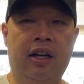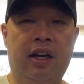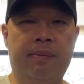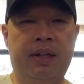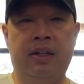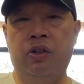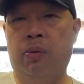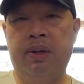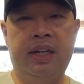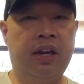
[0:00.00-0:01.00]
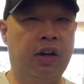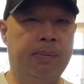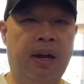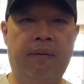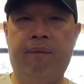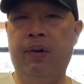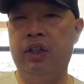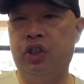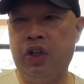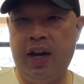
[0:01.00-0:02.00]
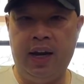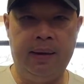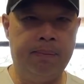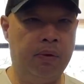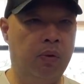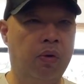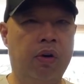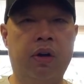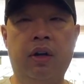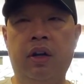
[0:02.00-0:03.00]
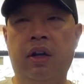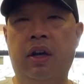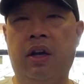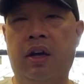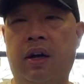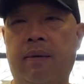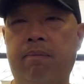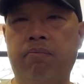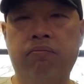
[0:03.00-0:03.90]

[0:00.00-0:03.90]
I mean, nobody cared about foot shape or, you